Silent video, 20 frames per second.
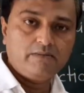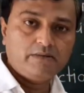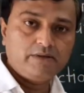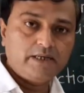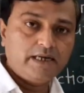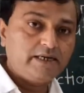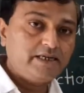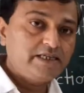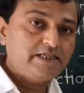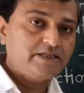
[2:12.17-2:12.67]

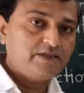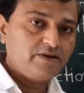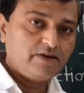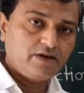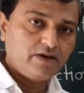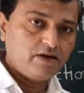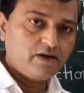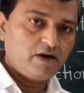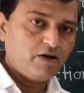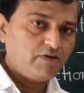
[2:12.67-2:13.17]
that is
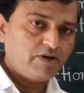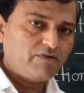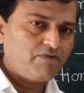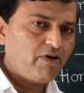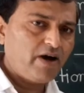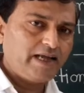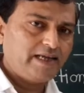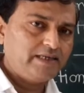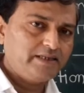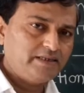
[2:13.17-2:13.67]
our
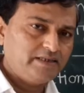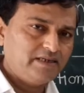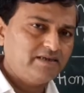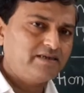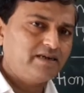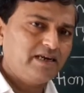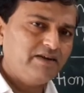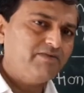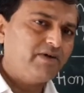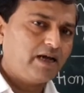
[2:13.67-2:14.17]
y,
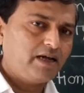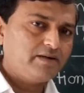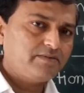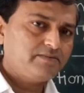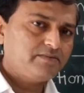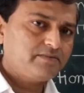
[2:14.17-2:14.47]
generally y.